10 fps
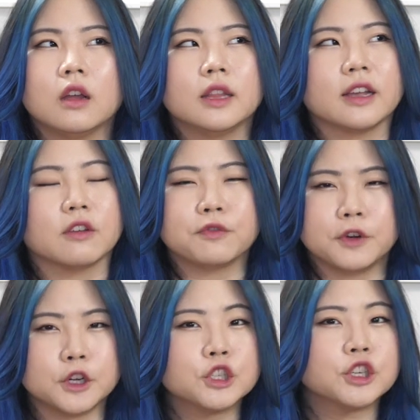like a
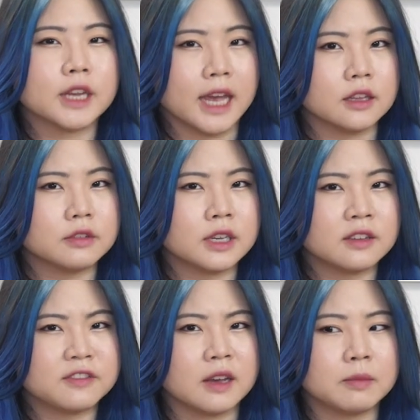furniture gallery,
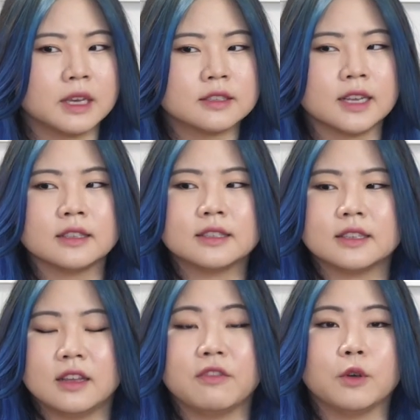if that makes sense.
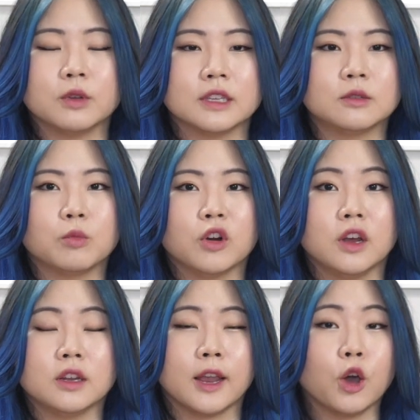They focused more
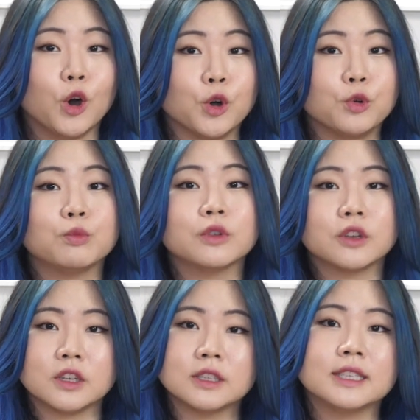on like home
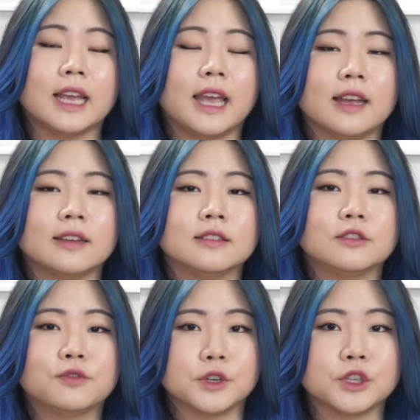goods and
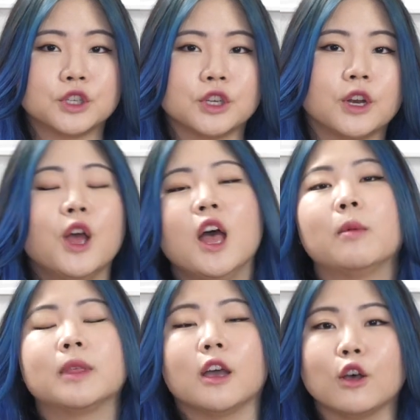furniture.
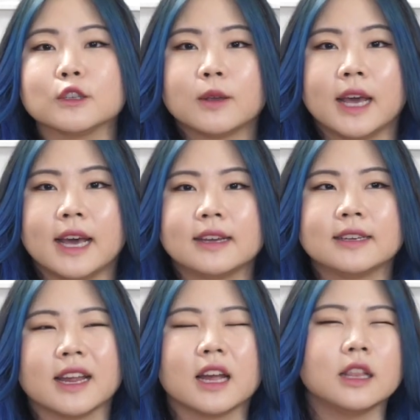They also
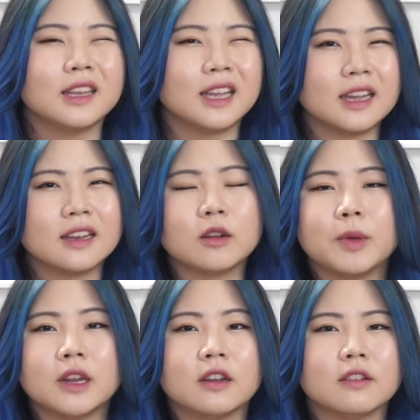had like a little
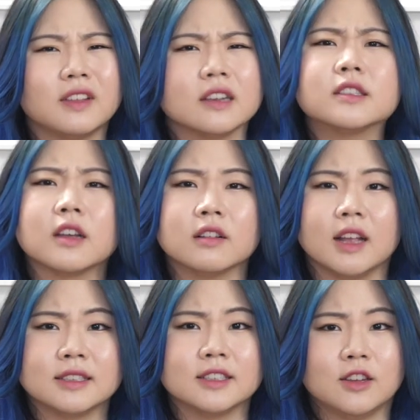bit of like
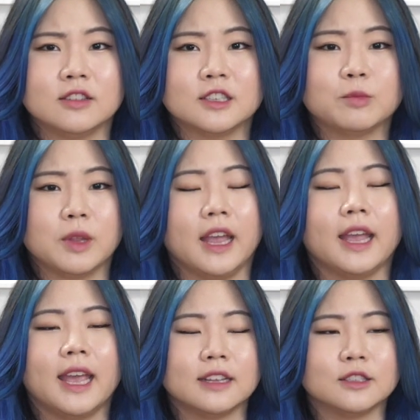sunglasses on
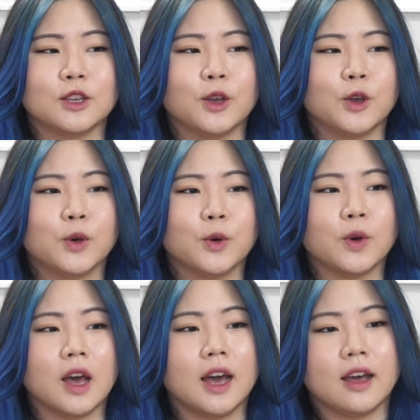display, and
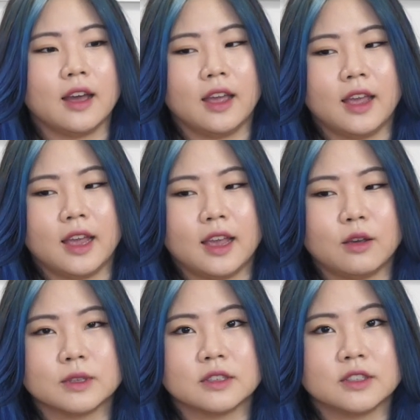so I
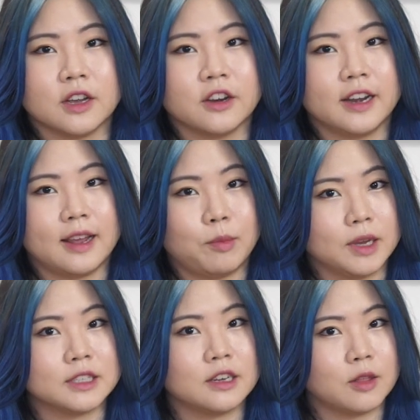was a sucker and I
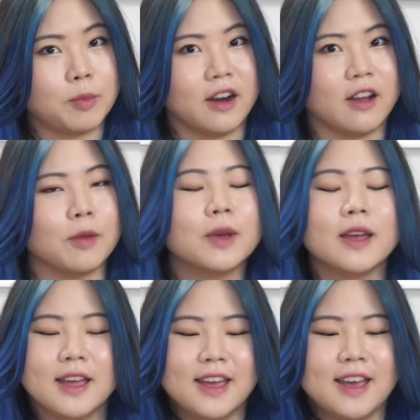picked another pair up.
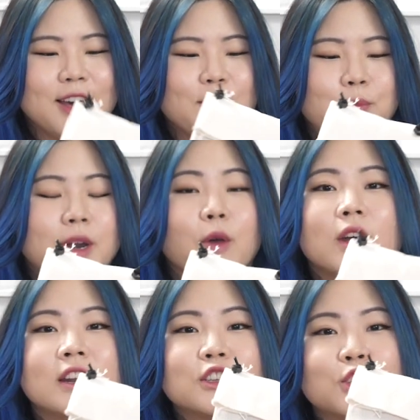But I
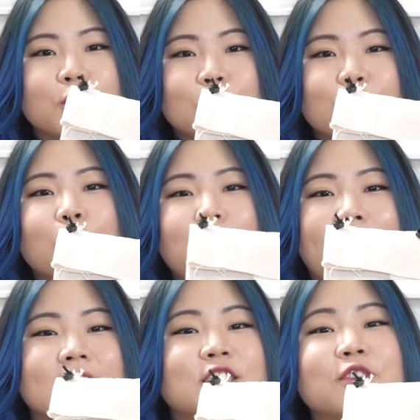wanted to show you the cool
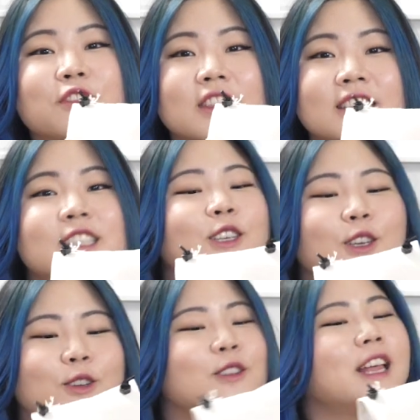packaging for this
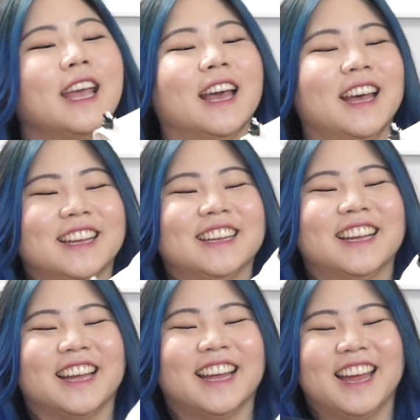too. Like,
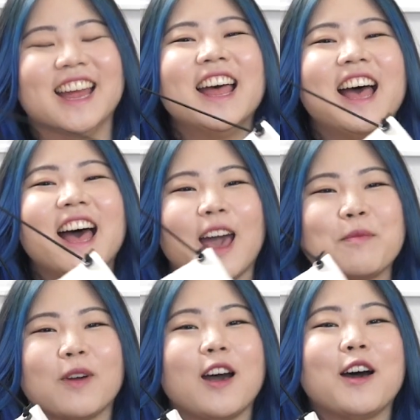I
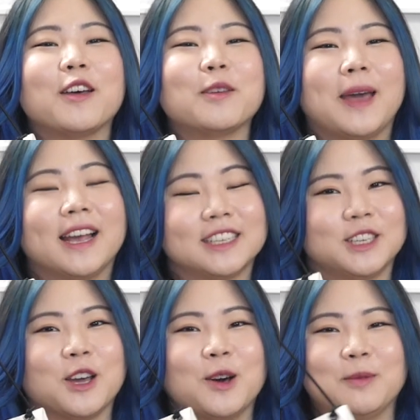brought all the
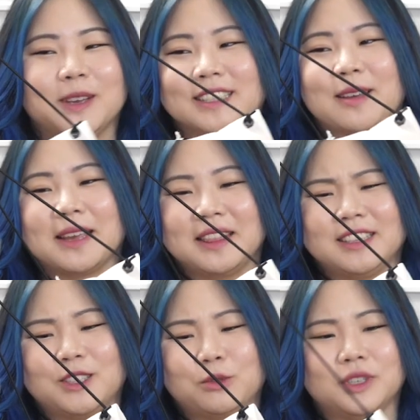packaging home because I'm like,
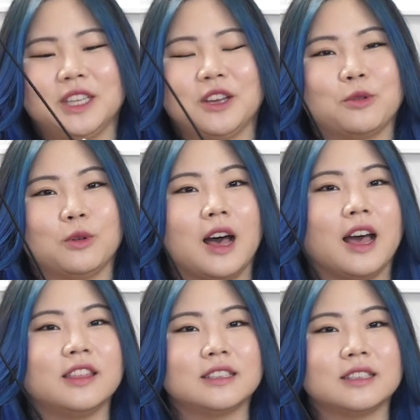this is really cool.
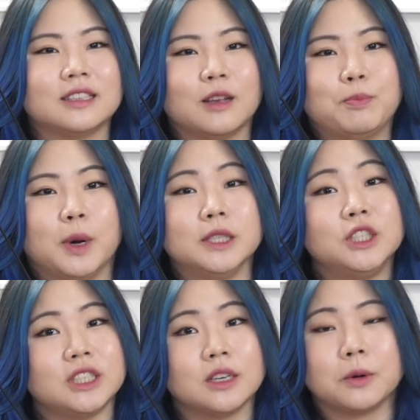This is like
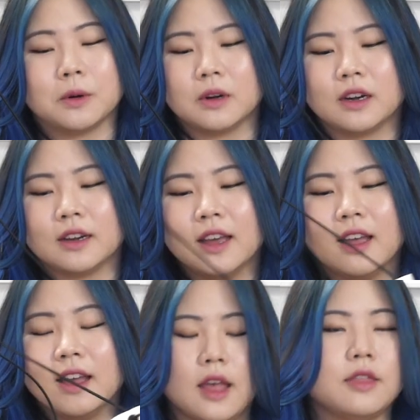bungee cord.
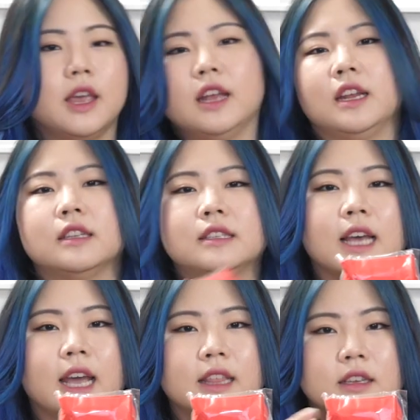And then
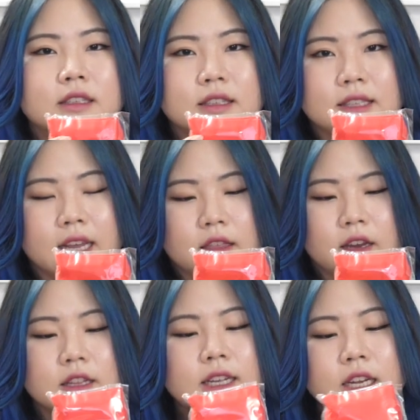inside, this is like
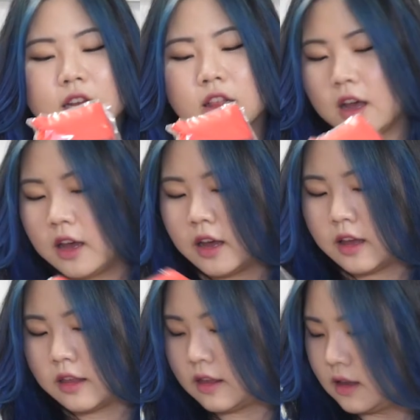their cleaning
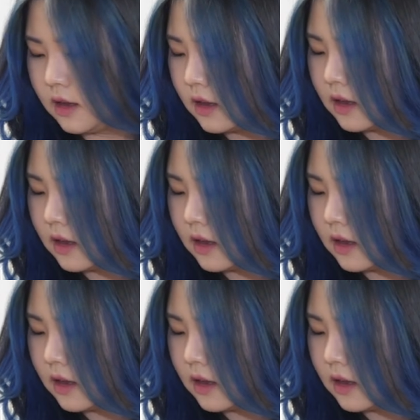cloth.